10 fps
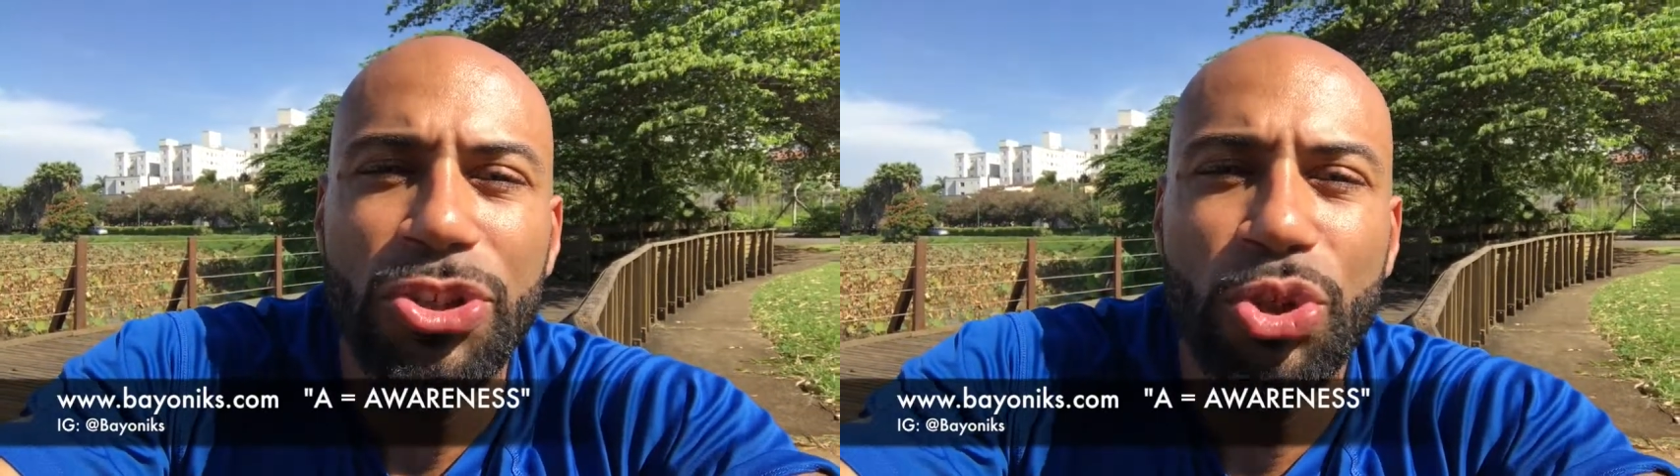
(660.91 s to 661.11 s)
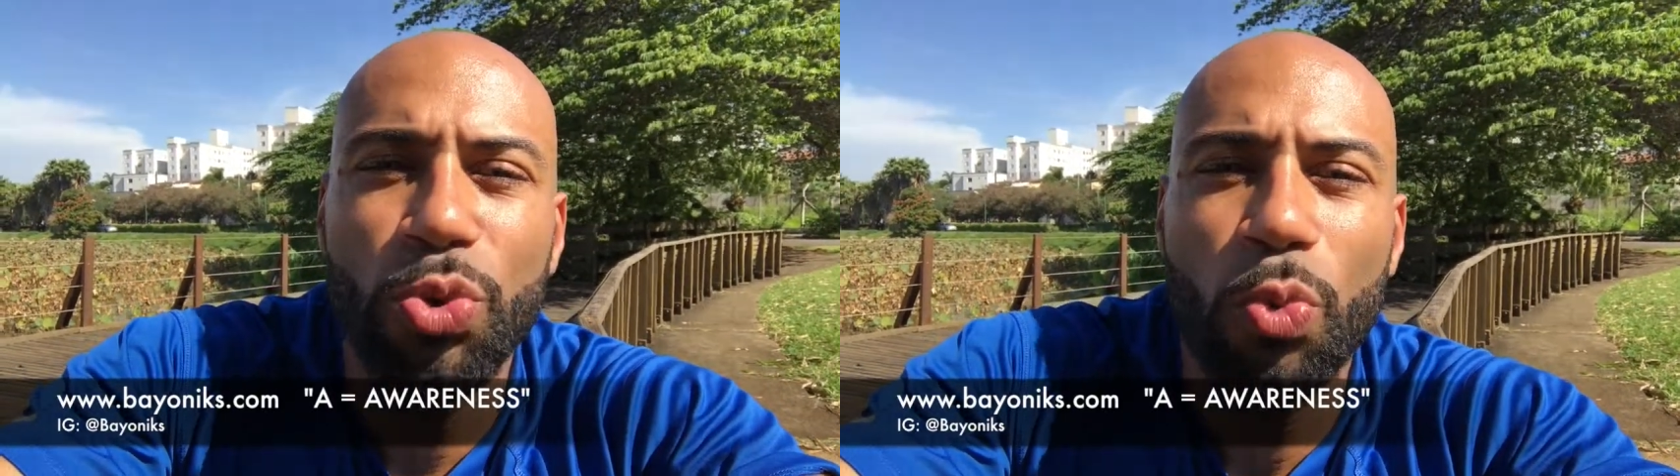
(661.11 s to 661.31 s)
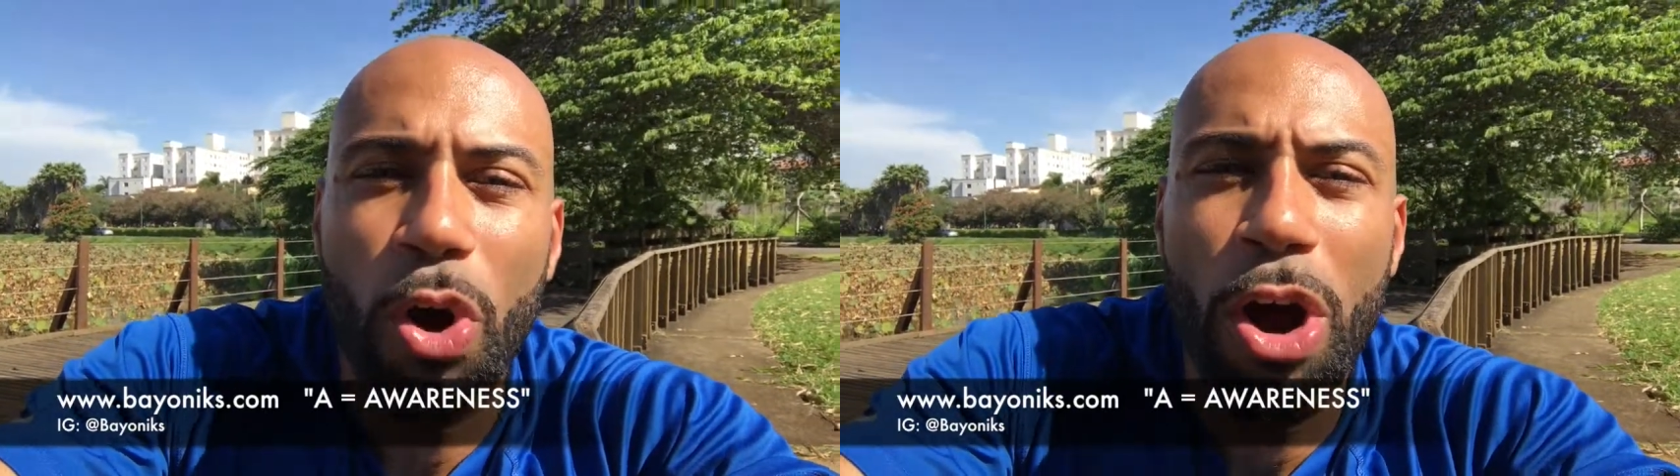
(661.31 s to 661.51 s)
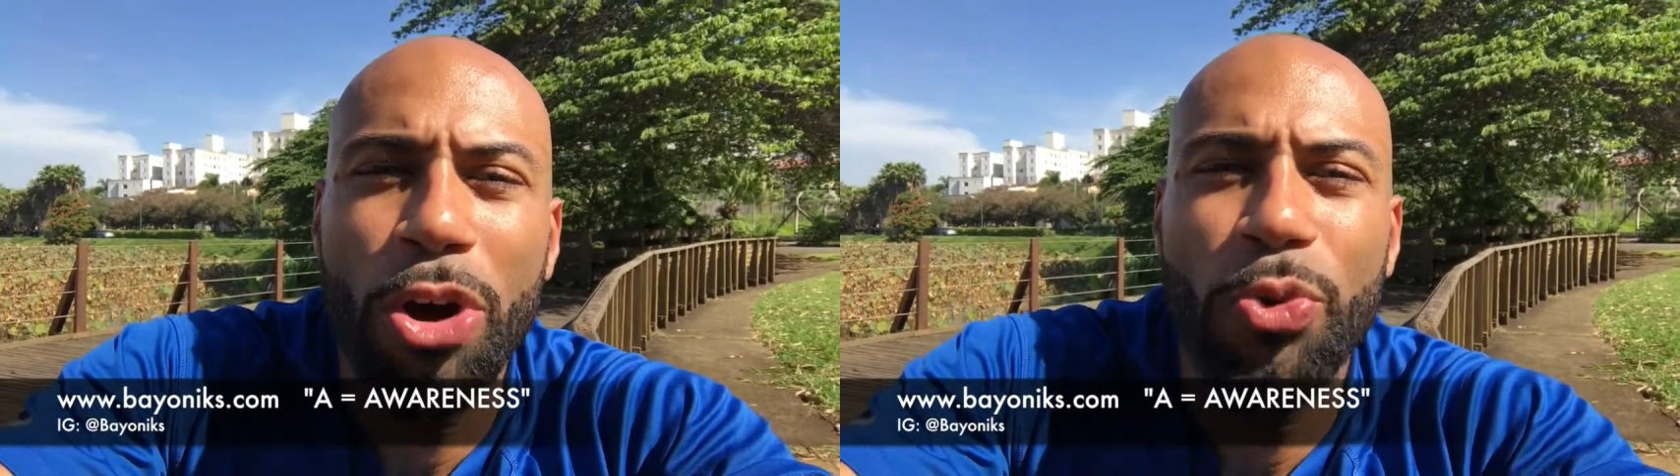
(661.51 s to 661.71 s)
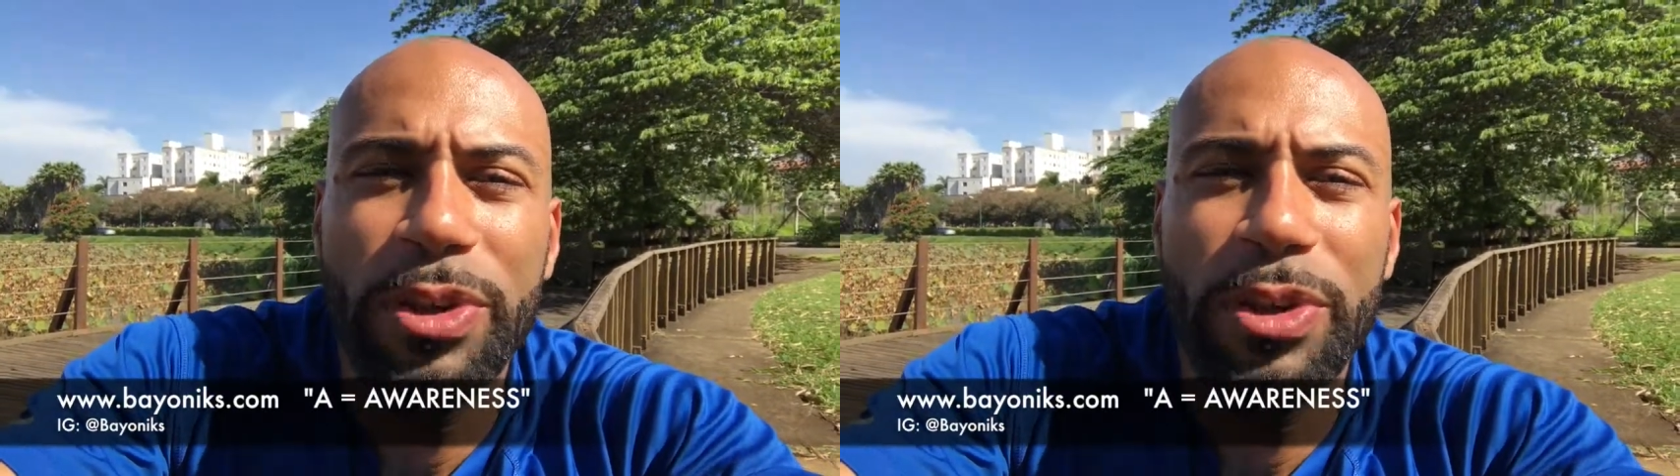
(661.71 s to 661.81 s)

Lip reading: to walk